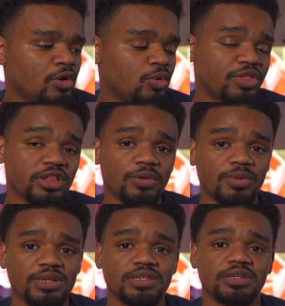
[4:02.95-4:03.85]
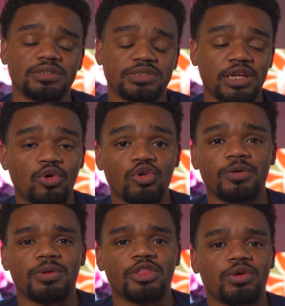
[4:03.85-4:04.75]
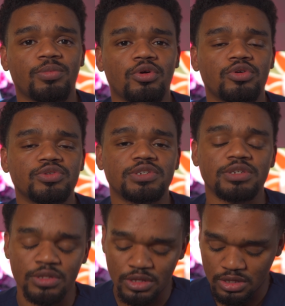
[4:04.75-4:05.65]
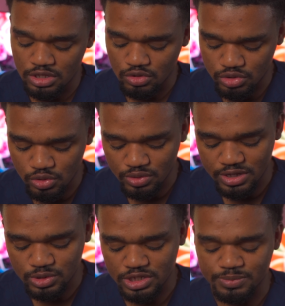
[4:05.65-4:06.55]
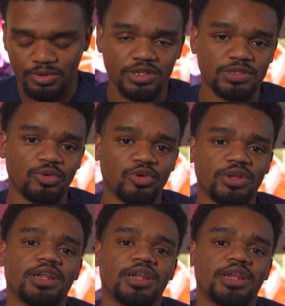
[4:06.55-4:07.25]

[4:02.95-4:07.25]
With the Soundcore Liberty 3 Pros, you don't get transparency mode